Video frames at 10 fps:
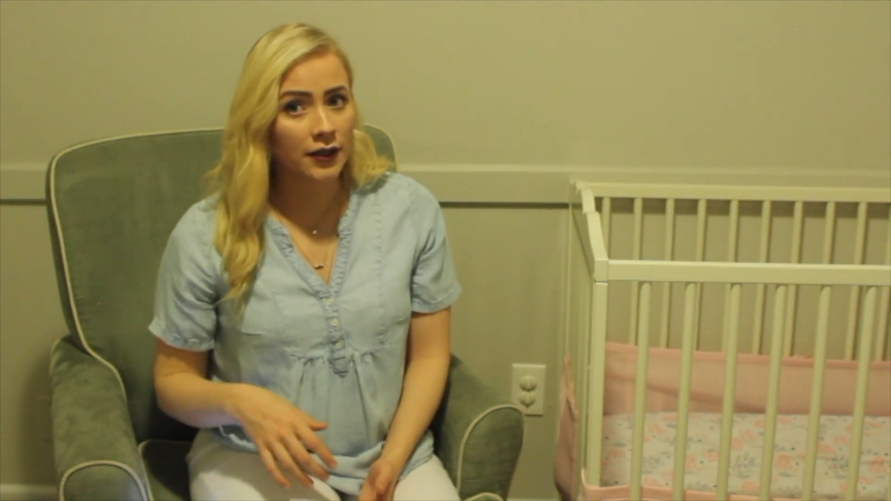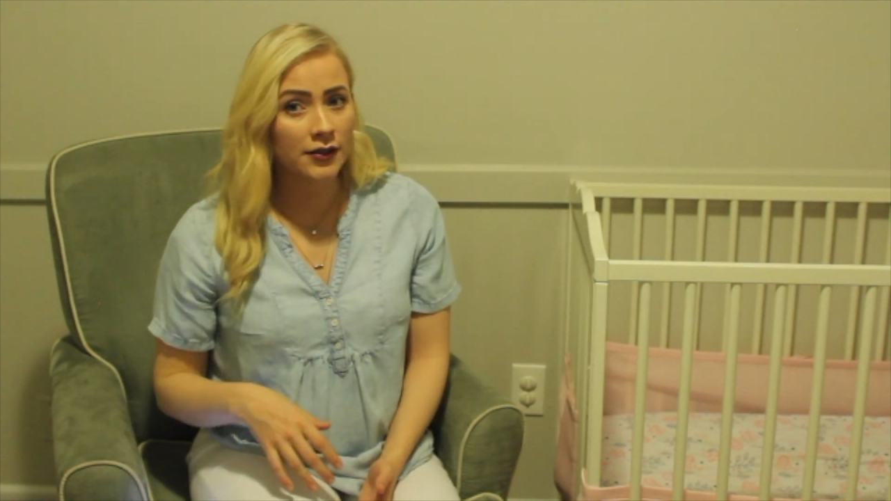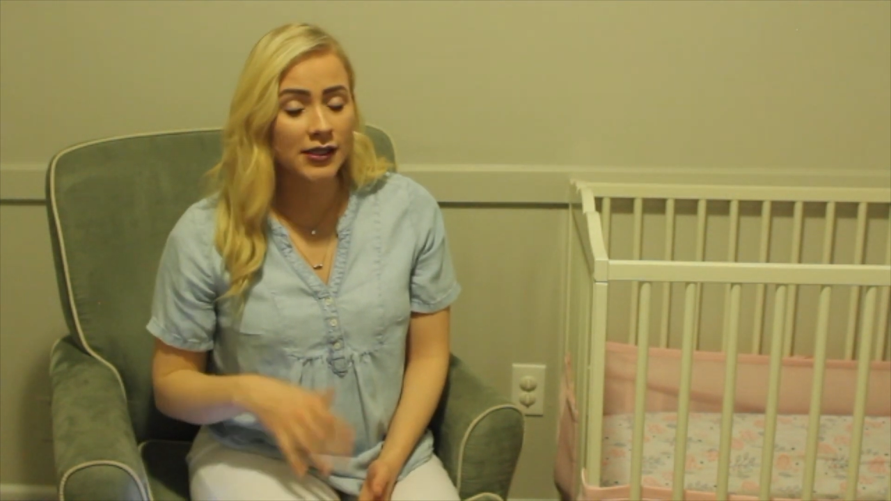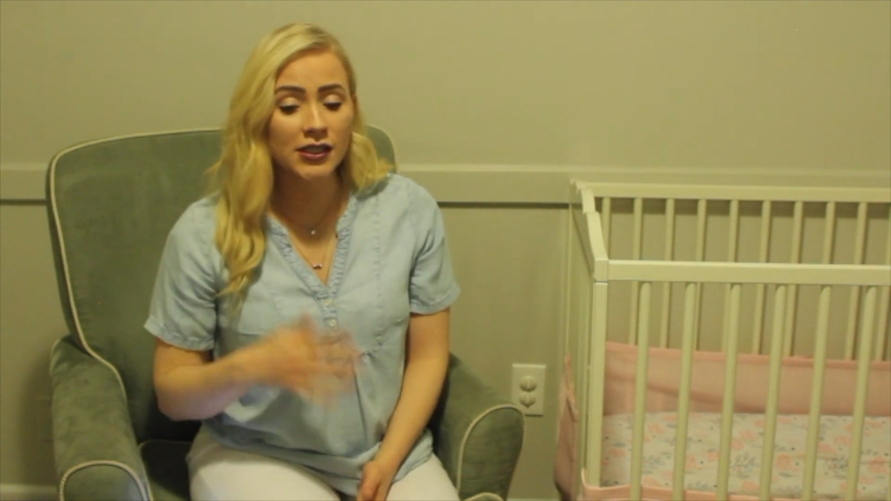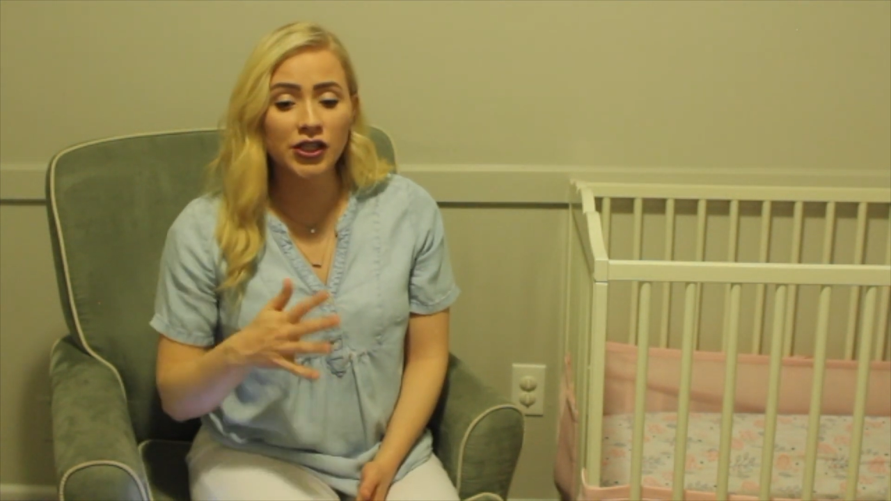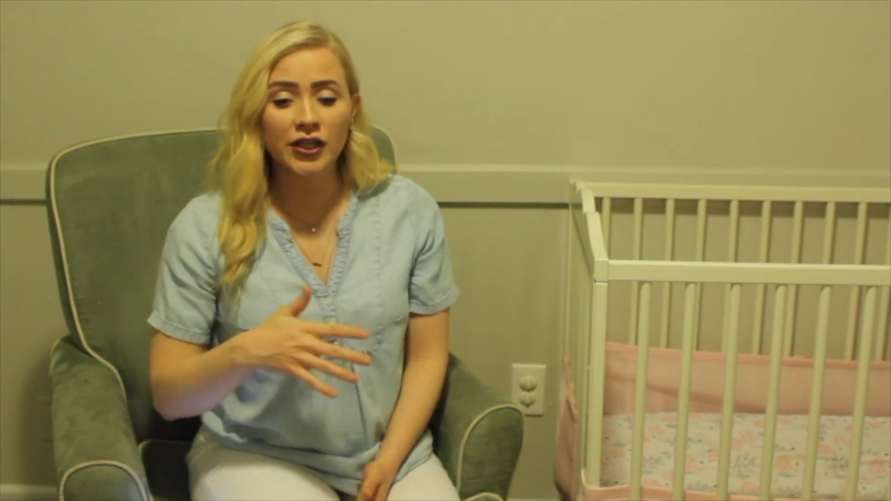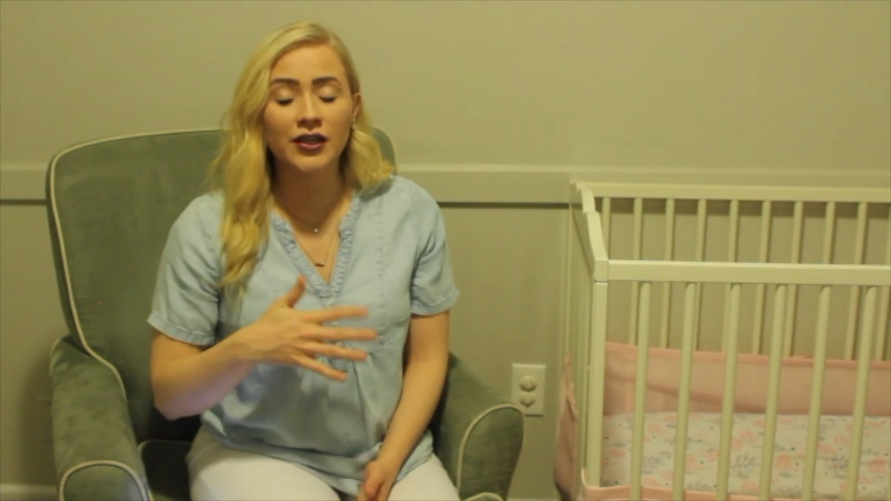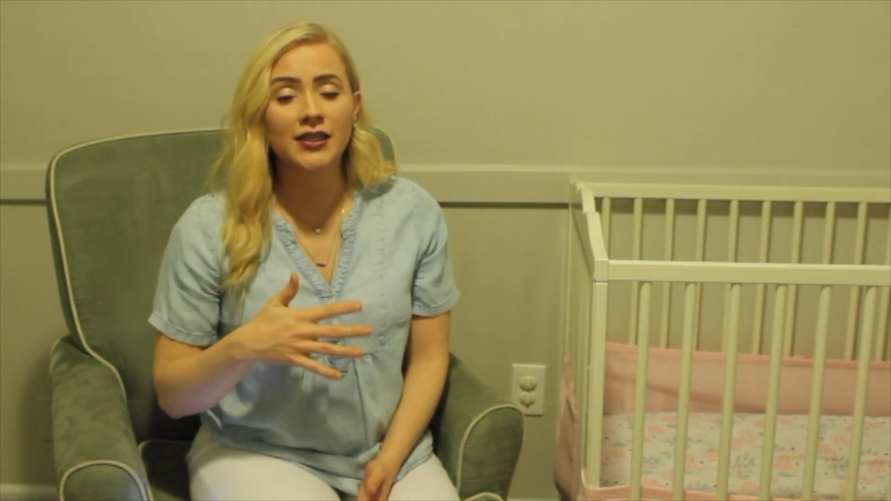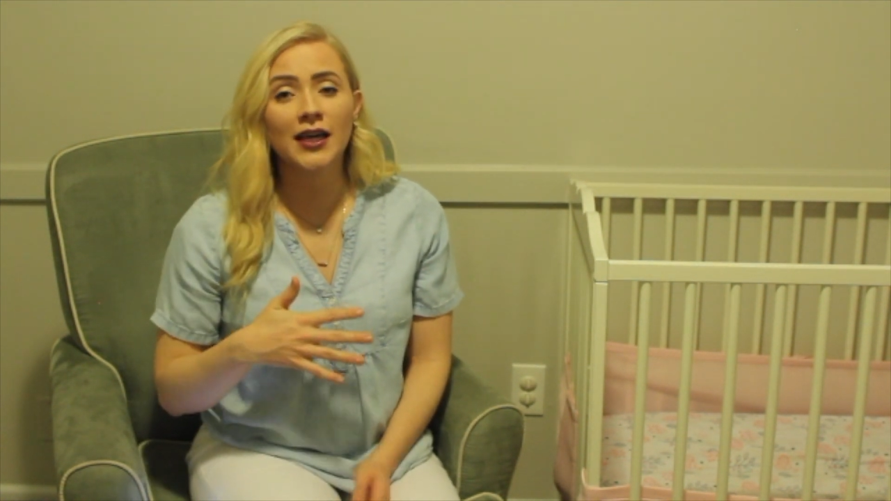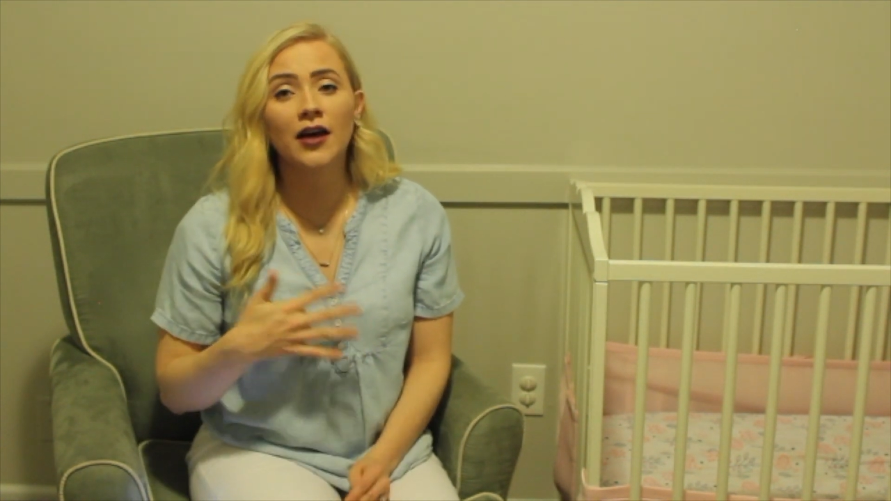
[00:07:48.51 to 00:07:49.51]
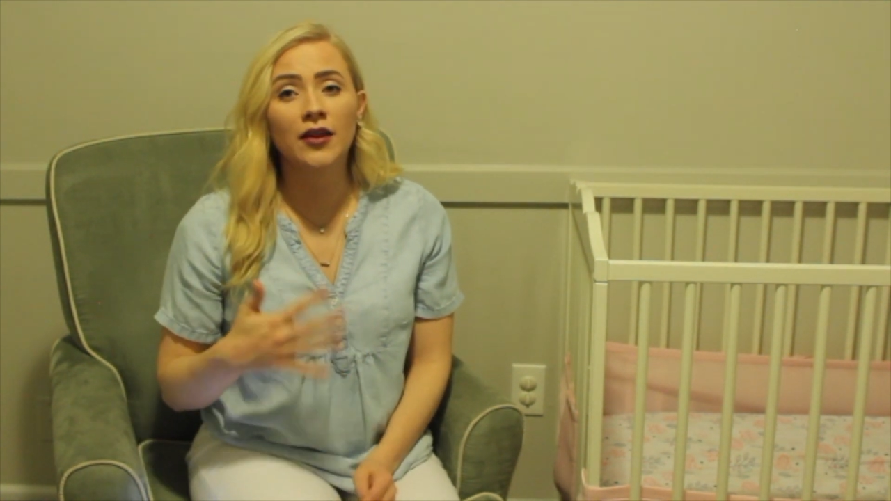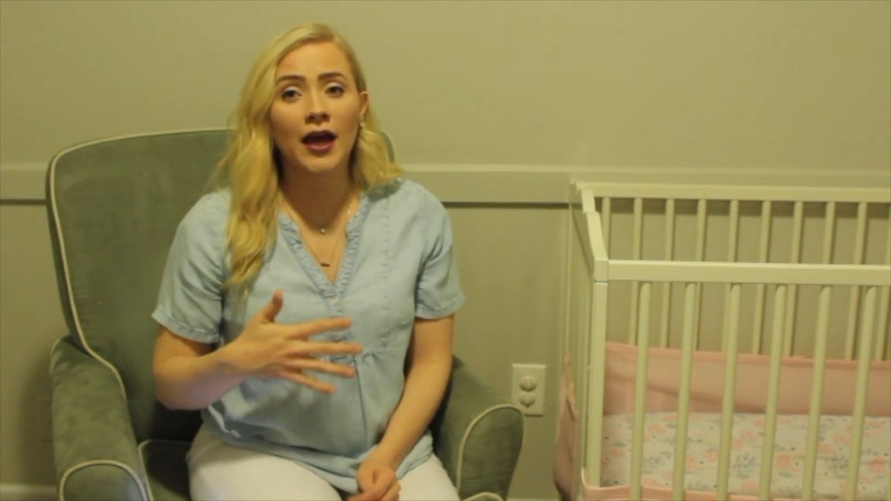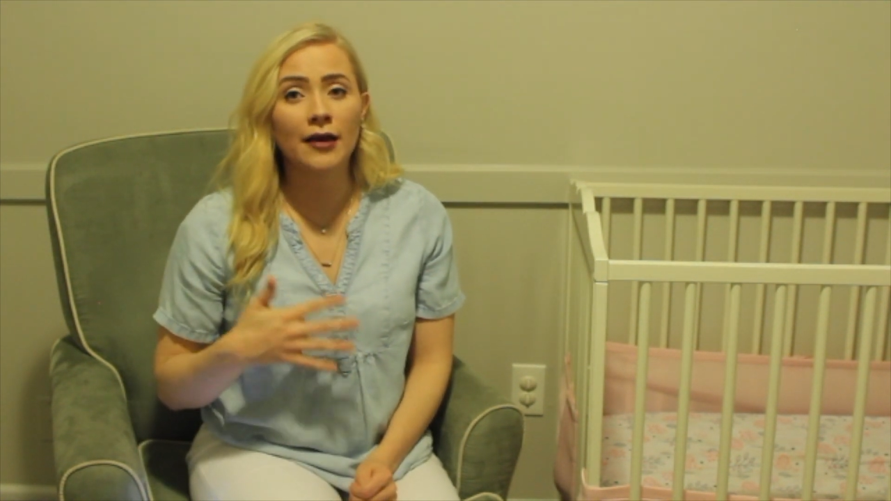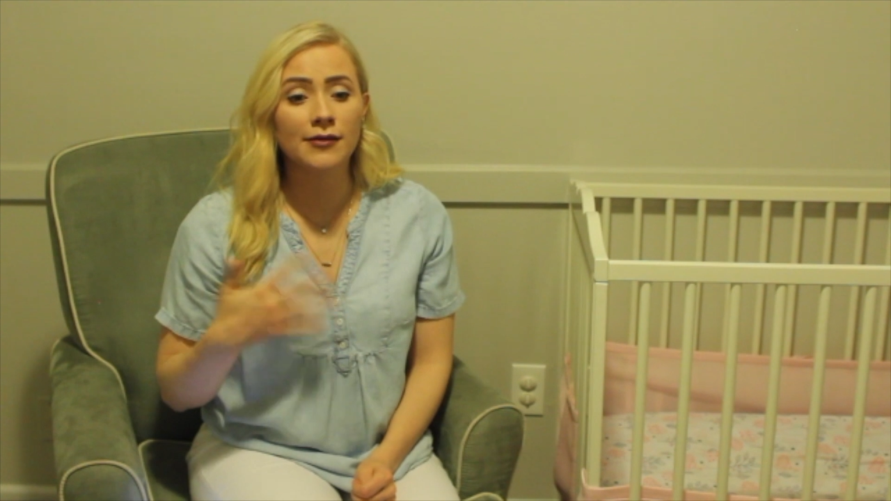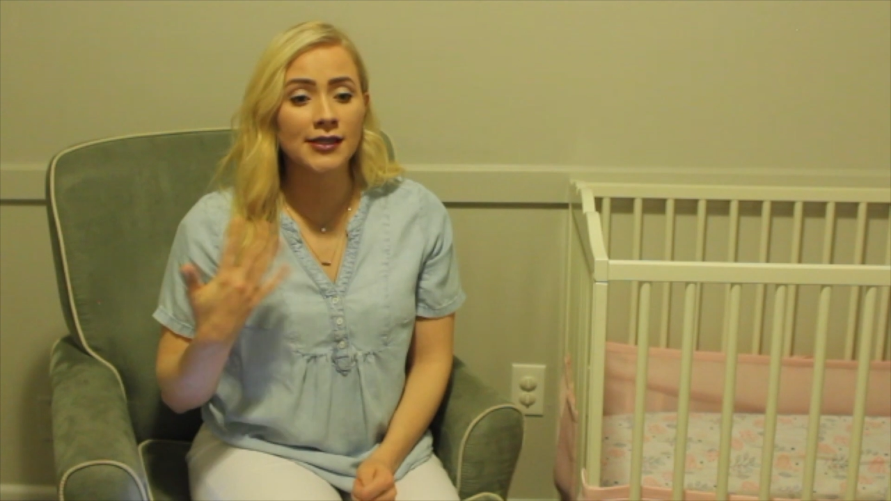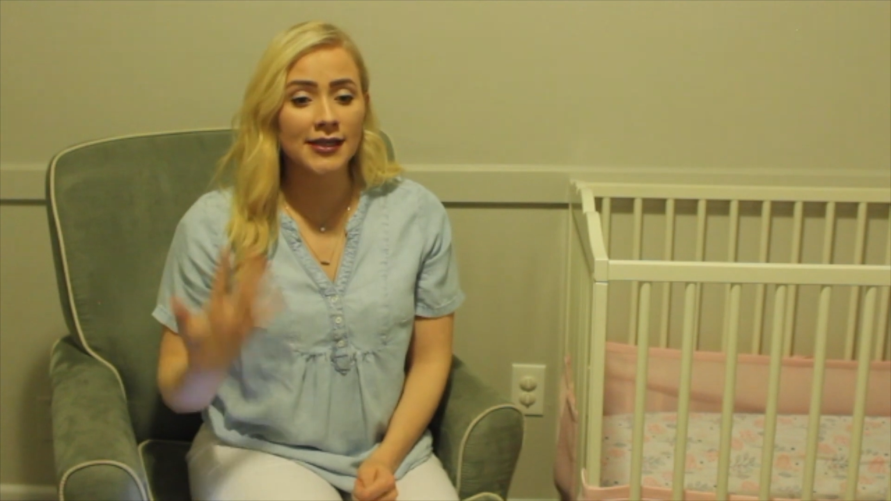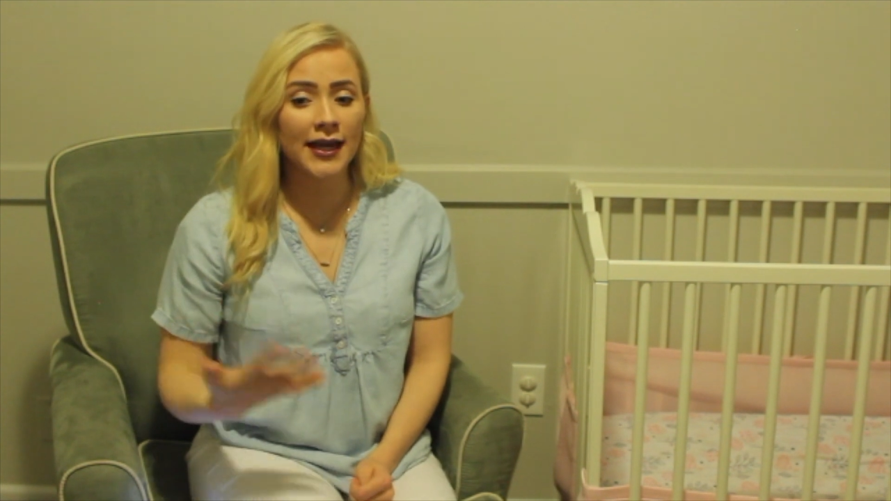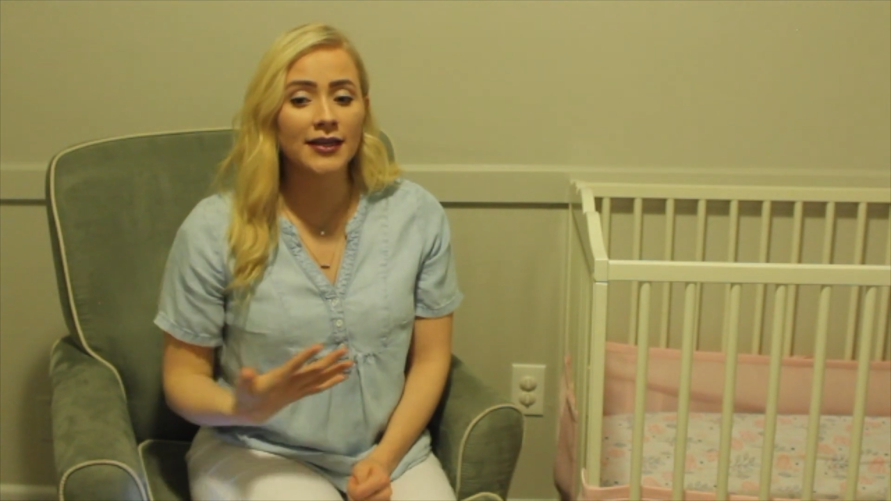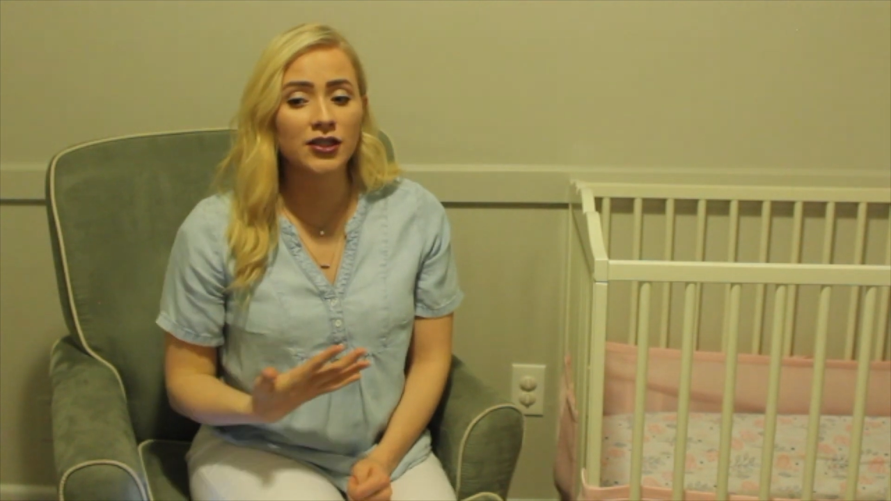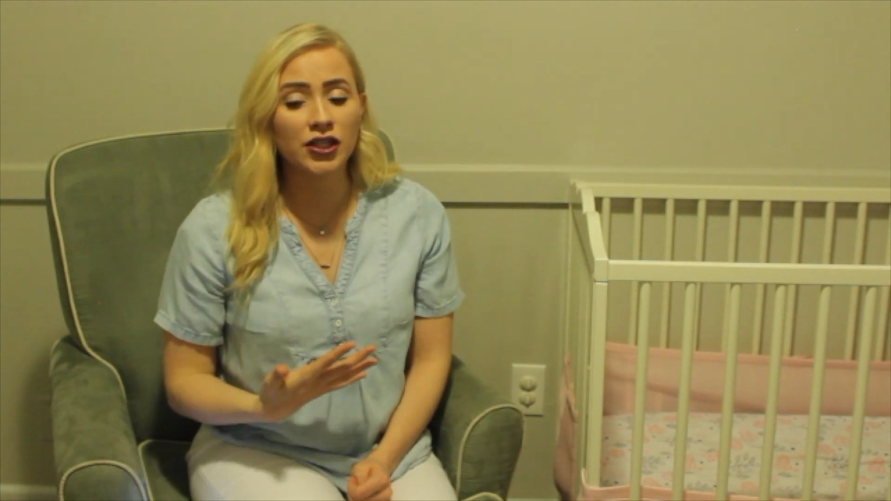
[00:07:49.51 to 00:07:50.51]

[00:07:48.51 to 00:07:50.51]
since she could tell that I was tense,